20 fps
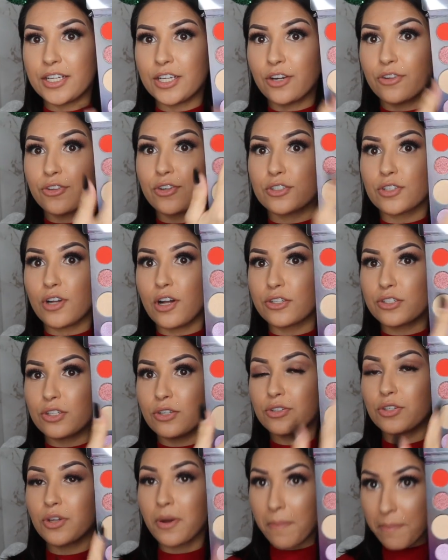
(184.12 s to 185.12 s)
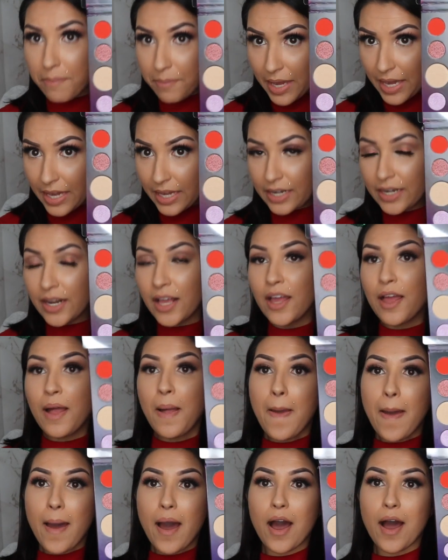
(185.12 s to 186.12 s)
in here. There's also your main
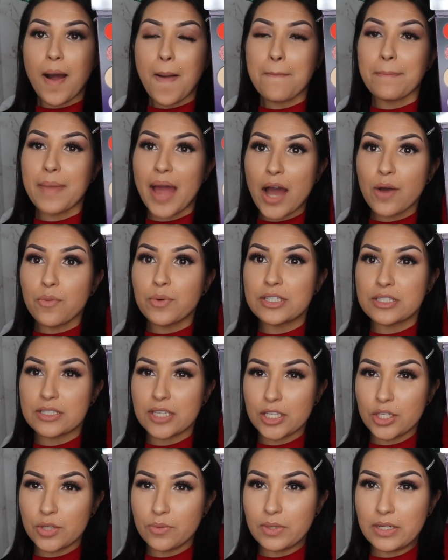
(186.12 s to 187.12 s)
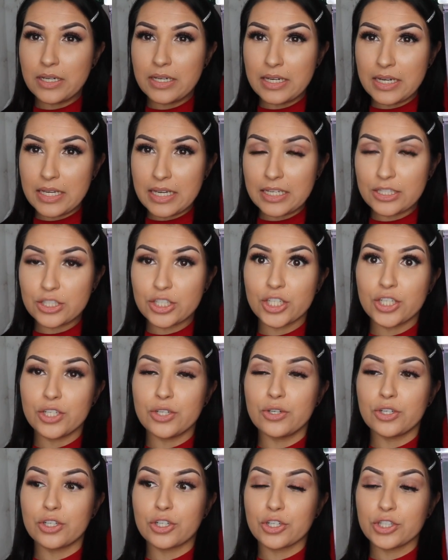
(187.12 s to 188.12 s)
matte ones that you would need
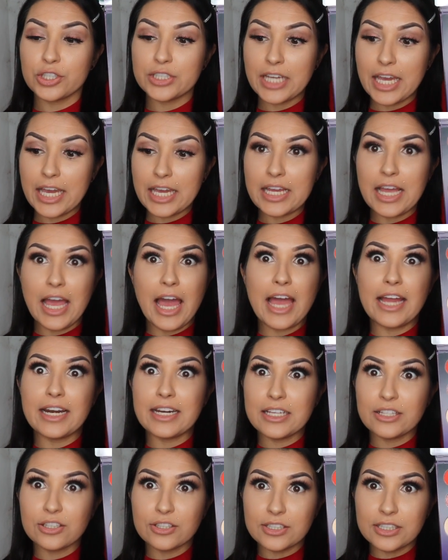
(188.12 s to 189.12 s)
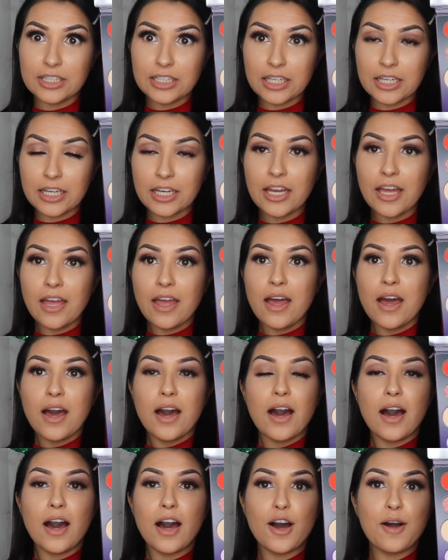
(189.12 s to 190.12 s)
to create any look.
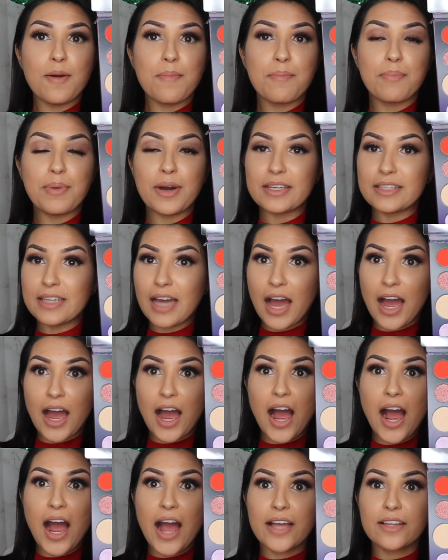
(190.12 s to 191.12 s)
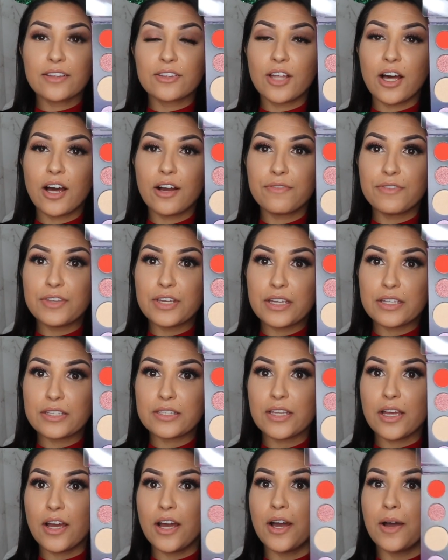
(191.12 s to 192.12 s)
But yeah, I love
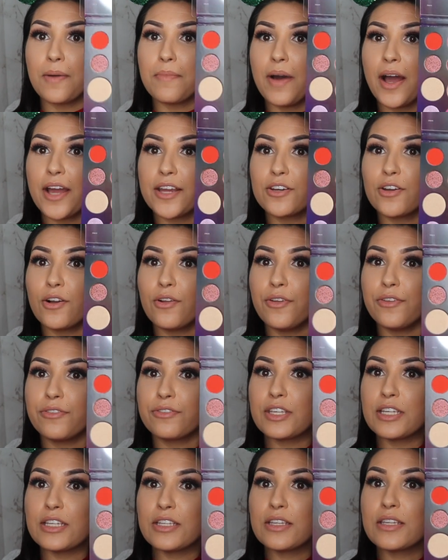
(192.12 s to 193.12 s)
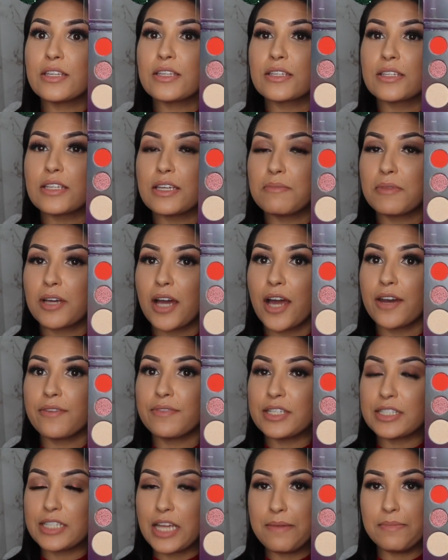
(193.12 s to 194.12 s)
this. I know that these seem kind
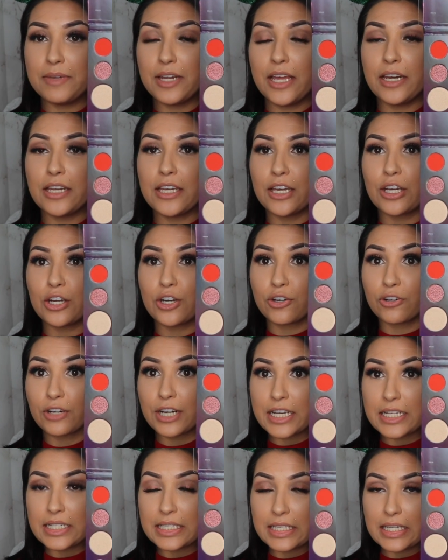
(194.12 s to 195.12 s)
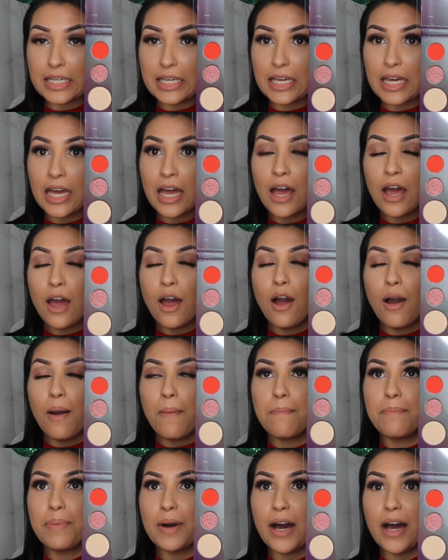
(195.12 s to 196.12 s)
of intimidating and crazy,
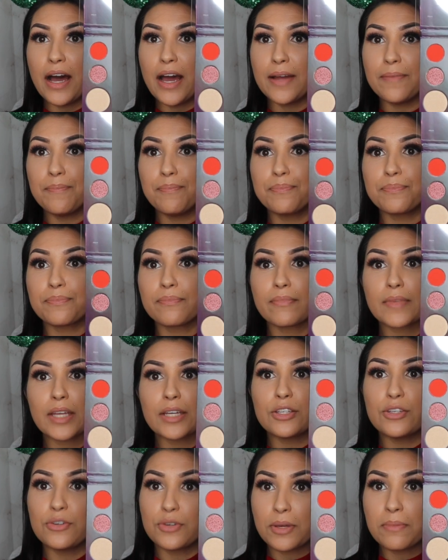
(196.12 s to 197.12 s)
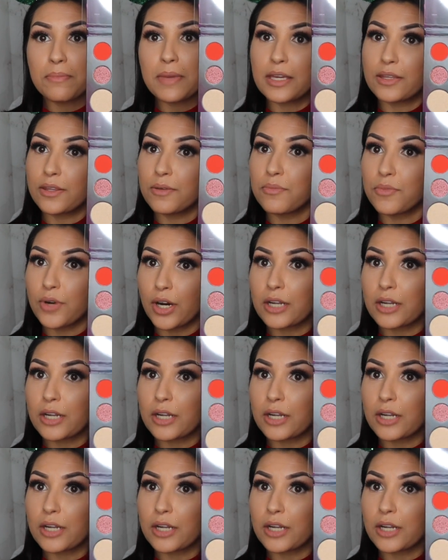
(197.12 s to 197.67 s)
but you can make them